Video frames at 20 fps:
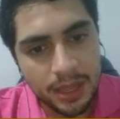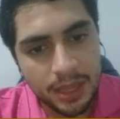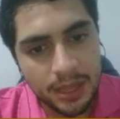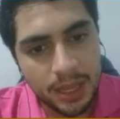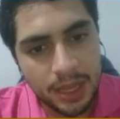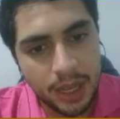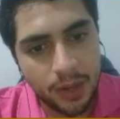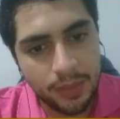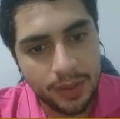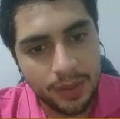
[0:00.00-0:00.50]

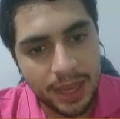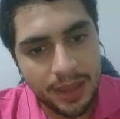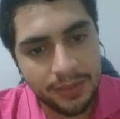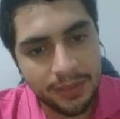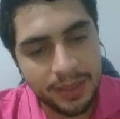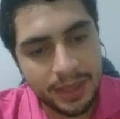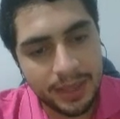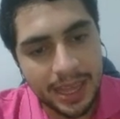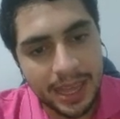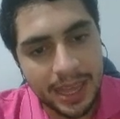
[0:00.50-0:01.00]
Now we have
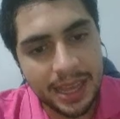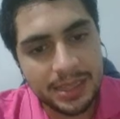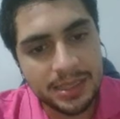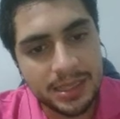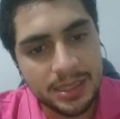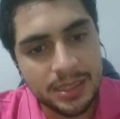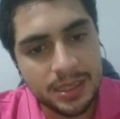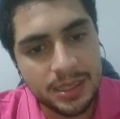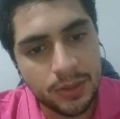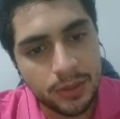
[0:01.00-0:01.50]
that x
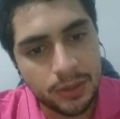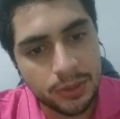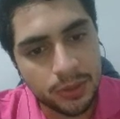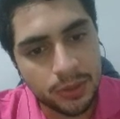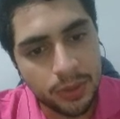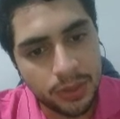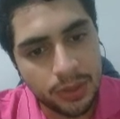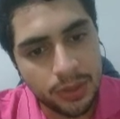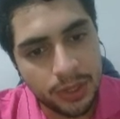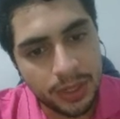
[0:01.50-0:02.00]
is equal to
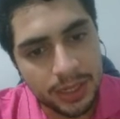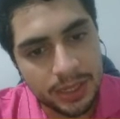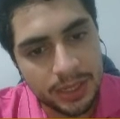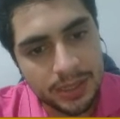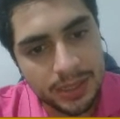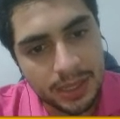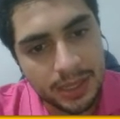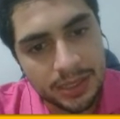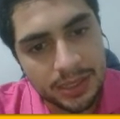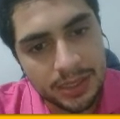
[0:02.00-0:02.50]

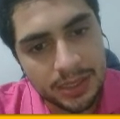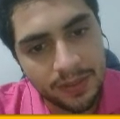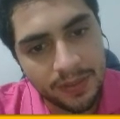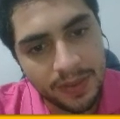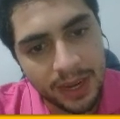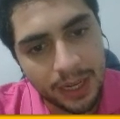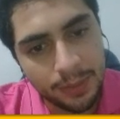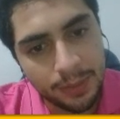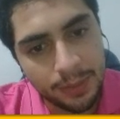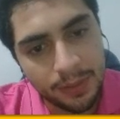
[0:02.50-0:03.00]
36
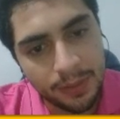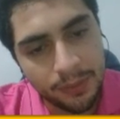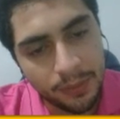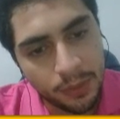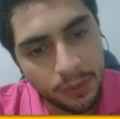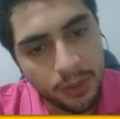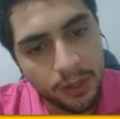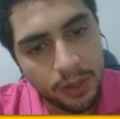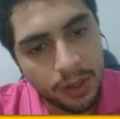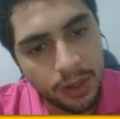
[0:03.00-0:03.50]
divided by
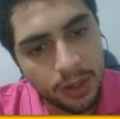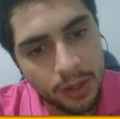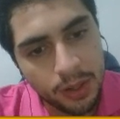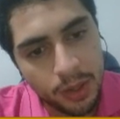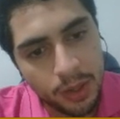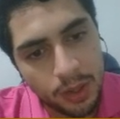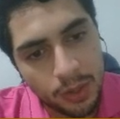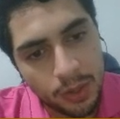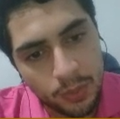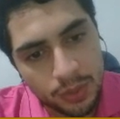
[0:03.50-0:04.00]
4,
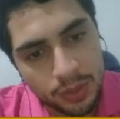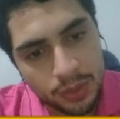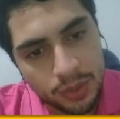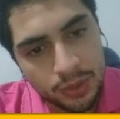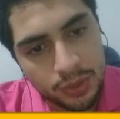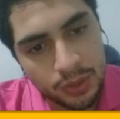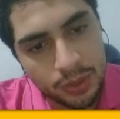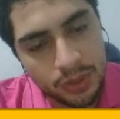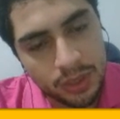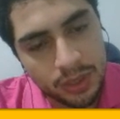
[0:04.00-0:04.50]
which
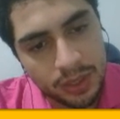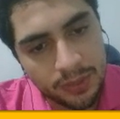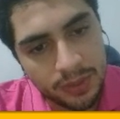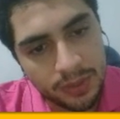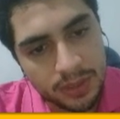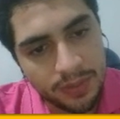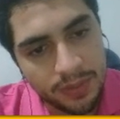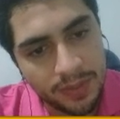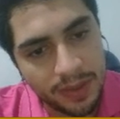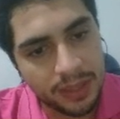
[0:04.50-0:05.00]
is going to give
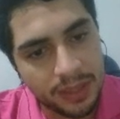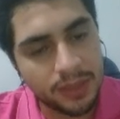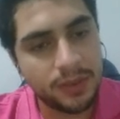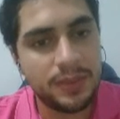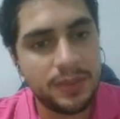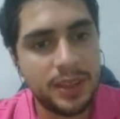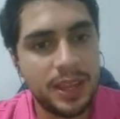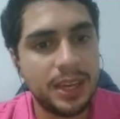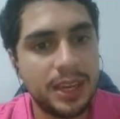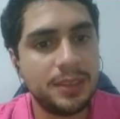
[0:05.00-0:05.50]
us a value of
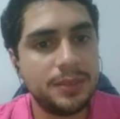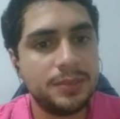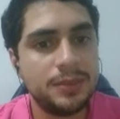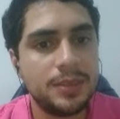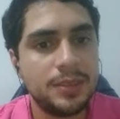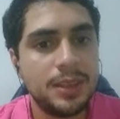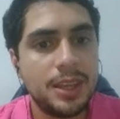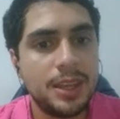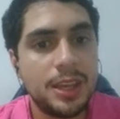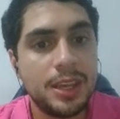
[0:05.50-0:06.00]
9.
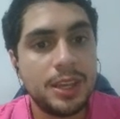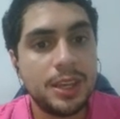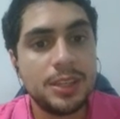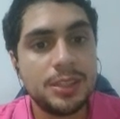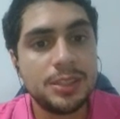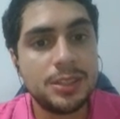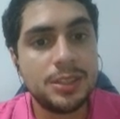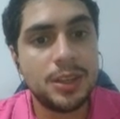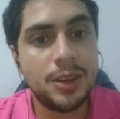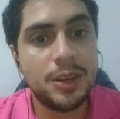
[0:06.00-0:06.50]

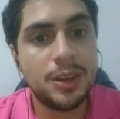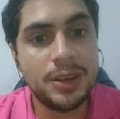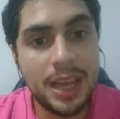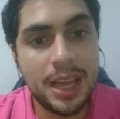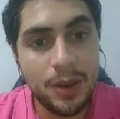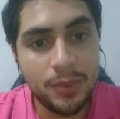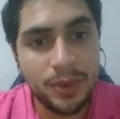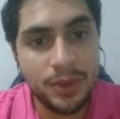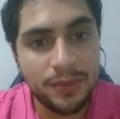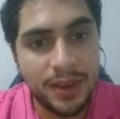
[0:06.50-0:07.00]
So
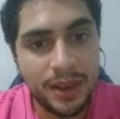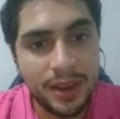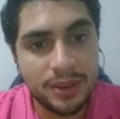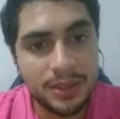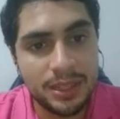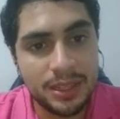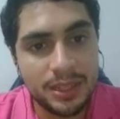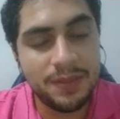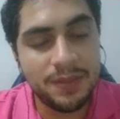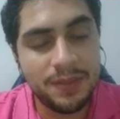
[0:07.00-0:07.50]
now we
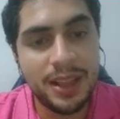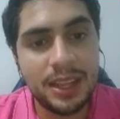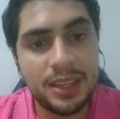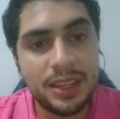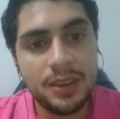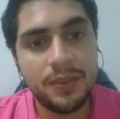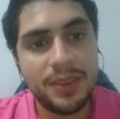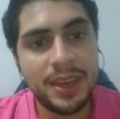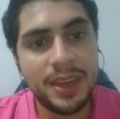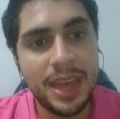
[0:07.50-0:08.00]
found
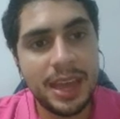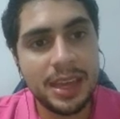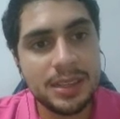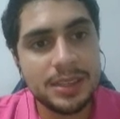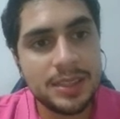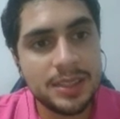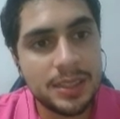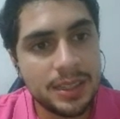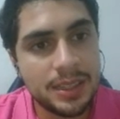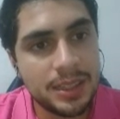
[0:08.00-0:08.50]
value of
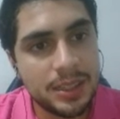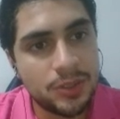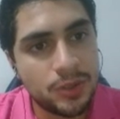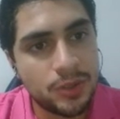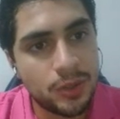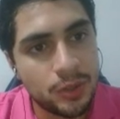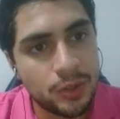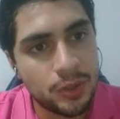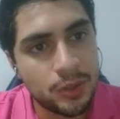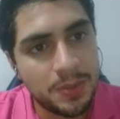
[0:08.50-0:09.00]
x is
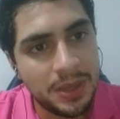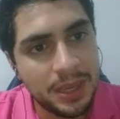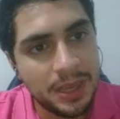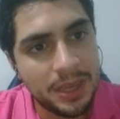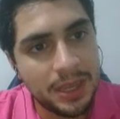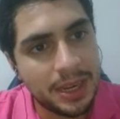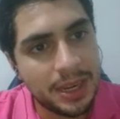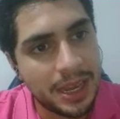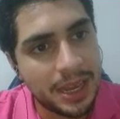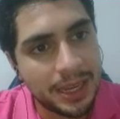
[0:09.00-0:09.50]
going to
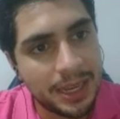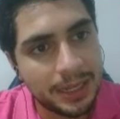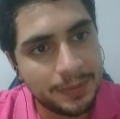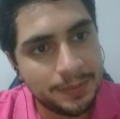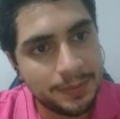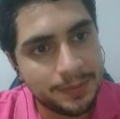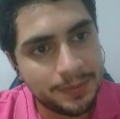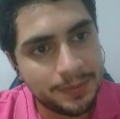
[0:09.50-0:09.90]
be 9.